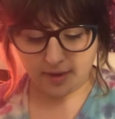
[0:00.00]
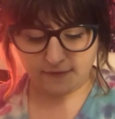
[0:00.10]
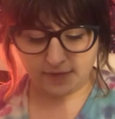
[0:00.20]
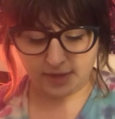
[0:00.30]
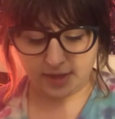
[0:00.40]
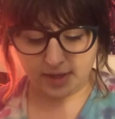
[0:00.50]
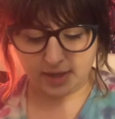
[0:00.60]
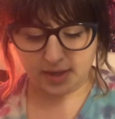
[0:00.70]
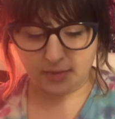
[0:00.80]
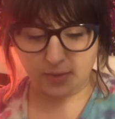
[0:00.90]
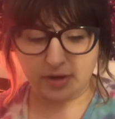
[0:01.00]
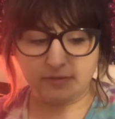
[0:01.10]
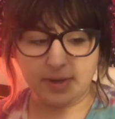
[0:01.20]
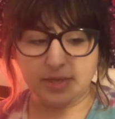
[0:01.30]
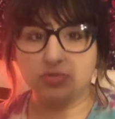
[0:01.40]
feel like it wouldn't
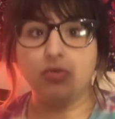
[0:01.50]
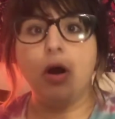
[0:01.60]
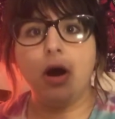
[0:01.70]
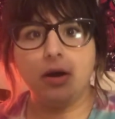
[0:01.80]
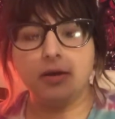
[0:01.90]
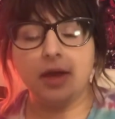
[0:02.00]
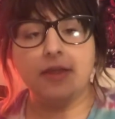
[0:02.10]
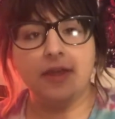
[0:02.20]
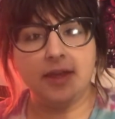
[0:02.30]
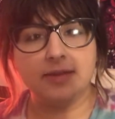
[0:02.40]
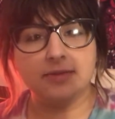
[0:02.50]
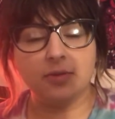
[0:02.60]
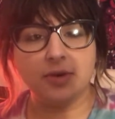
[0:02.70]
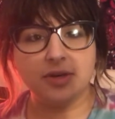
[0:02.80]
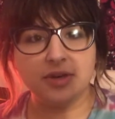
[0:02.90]
have been as raw, I think is
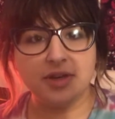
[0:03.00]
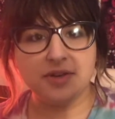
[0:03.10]
the word to